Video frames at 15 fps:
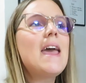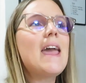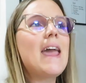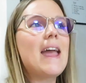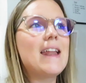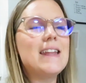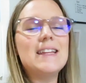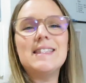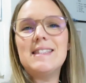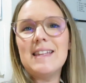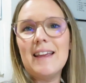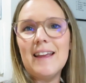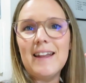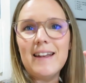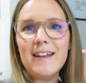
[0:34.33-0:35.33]
and it's
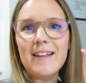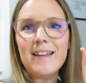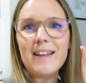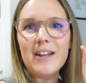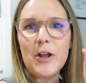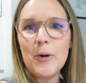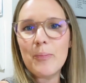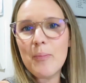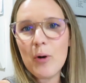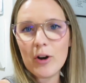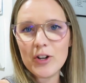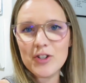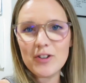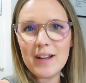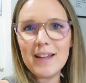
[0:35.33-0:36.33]
in, you know,
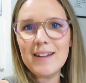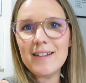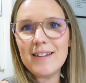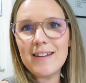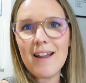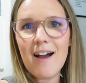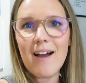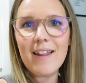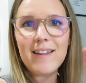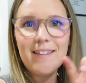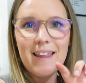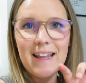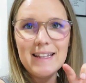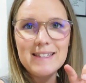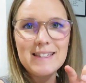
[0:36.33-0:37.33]
portrait, not
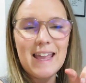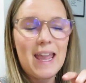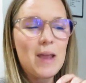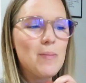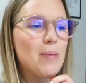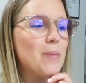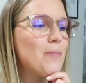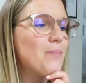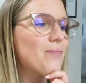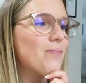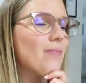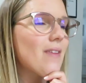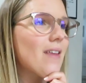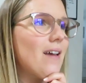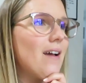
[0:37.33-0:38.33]
landscape
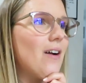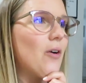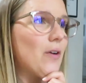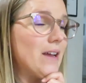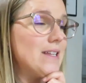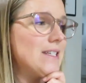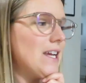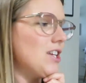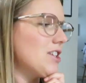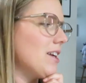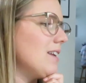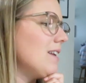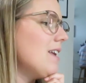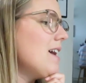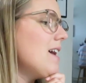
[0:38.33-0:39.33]

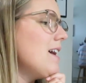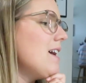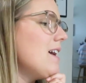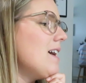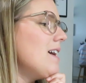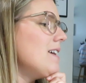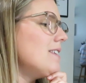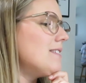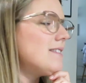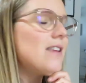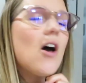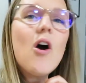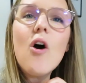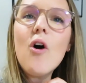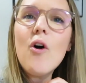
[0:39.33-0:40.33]
orientation.
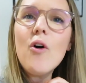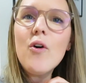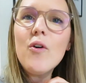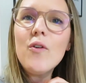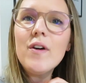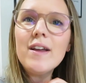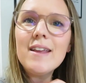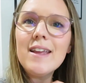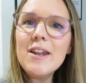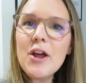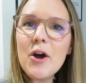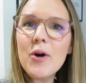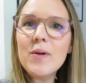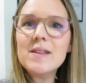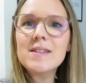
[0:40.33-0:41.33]
So, you
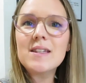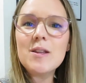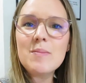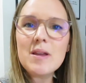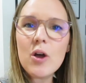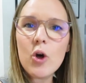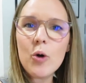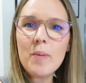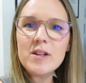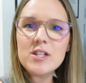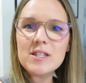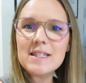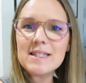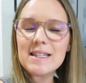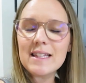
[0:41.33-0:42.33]
know, it's gonna be a whole bunch
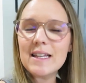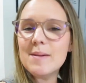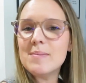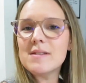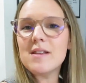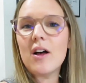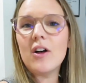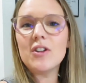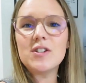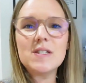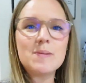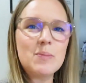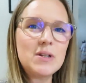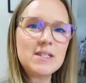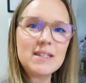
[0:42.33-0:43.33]
of these clips all
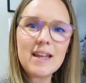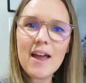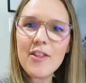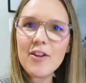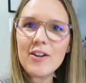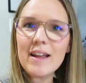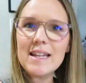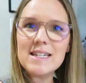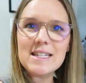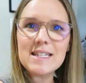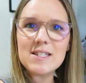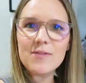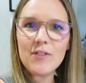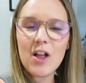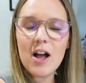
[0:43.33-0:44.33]
just put together into
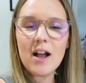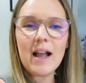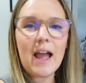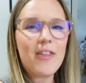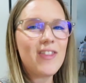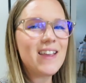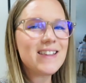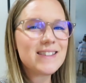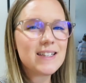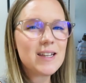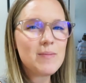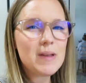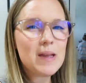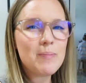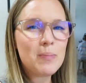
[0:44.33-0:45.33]
this vlog. I think it's
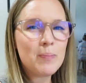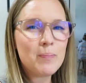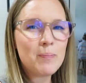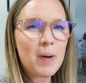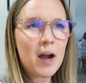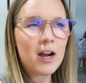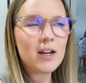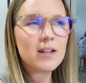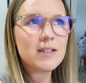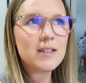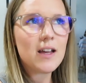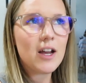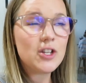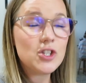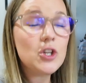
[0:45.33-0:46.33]
gonna be a part,
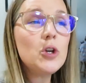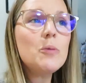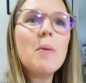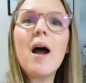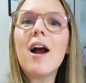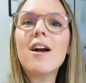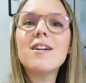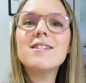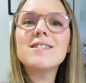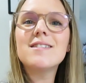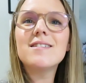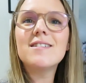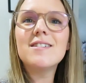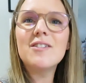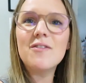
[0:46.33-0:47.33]
a two-part
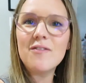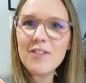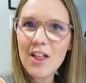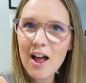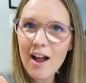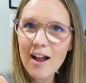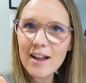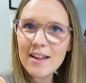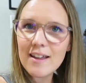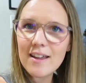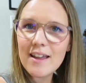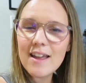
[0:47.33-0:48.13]
vlog,